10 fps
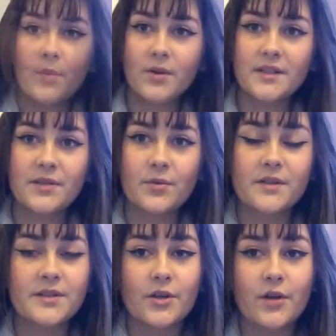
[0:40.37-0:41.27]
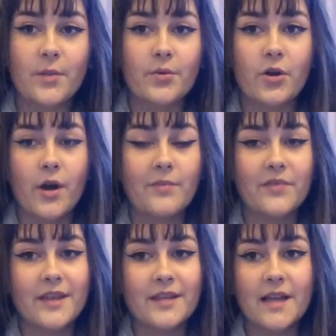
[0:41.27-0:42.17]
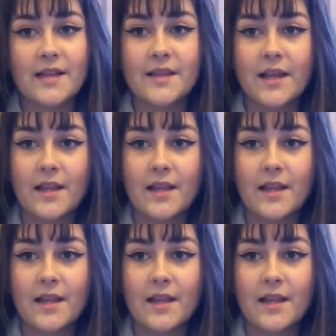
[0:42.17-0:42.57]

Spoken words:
Prezi was a great program for this as it